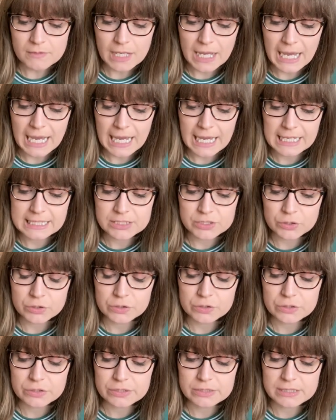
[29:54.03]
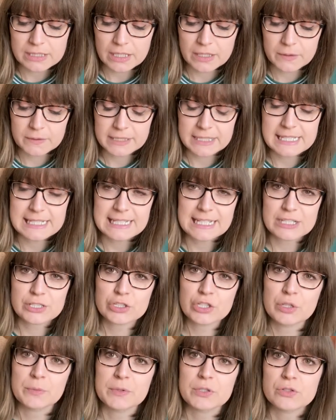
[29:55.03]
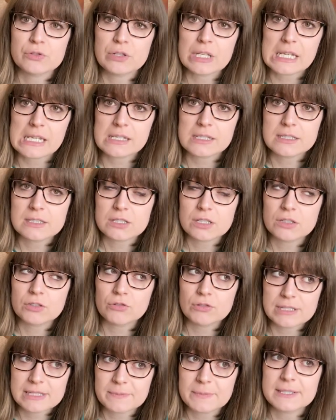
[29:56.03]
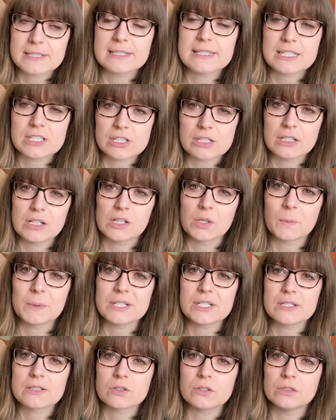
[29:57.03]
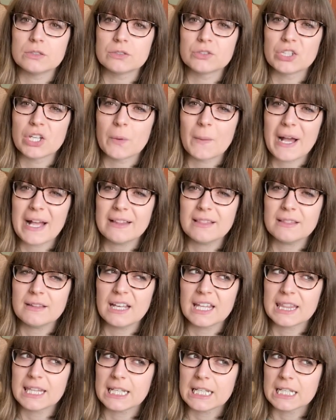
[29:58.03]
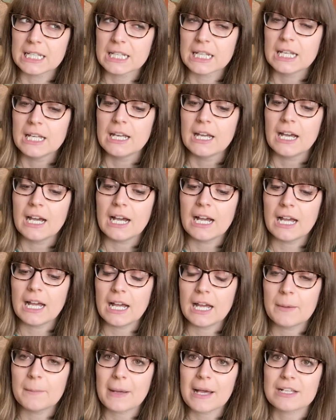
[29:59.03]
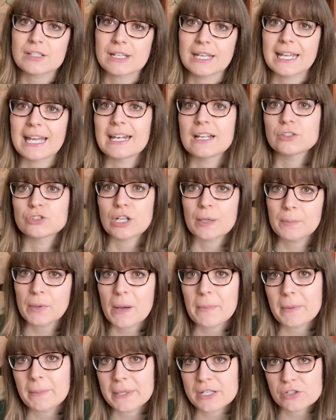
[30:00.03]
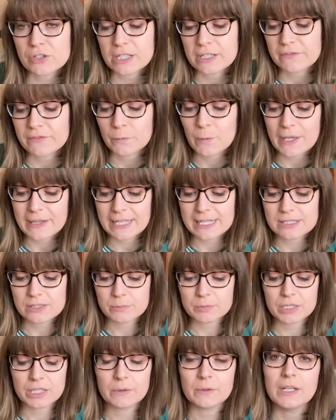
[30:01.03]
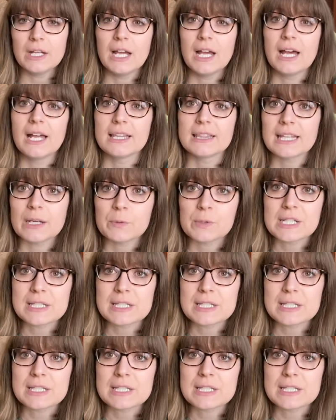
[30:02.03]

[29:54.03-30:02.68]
And also the Satsuma Street Christmas stitch along, which is called Noel, I think. I'll try and pop a picture in of where that's up to. That one